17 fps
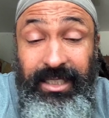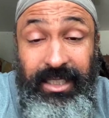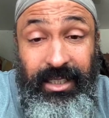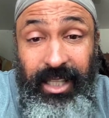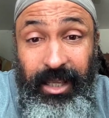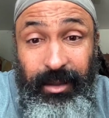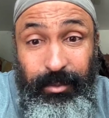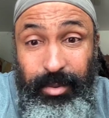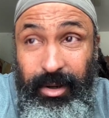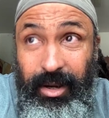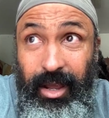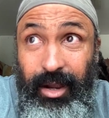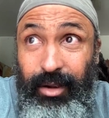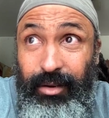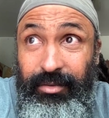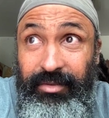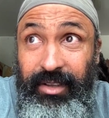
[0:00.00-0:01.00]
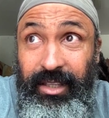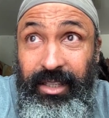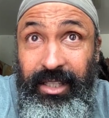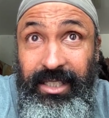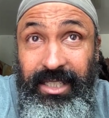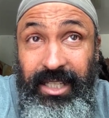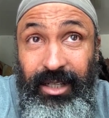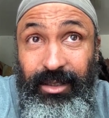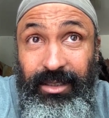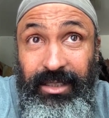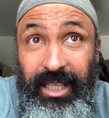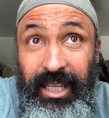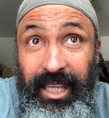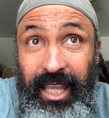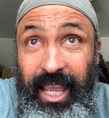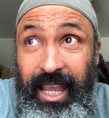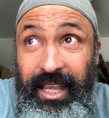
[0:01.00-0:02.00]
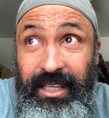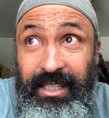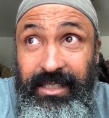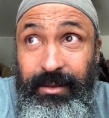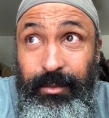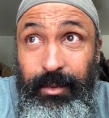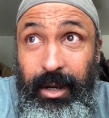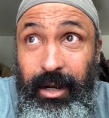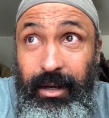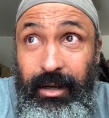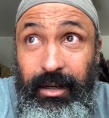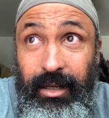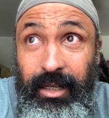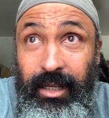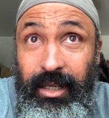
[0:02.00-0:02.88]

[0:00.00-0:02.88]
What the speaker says: sound like pornography. It sounds like ASMR,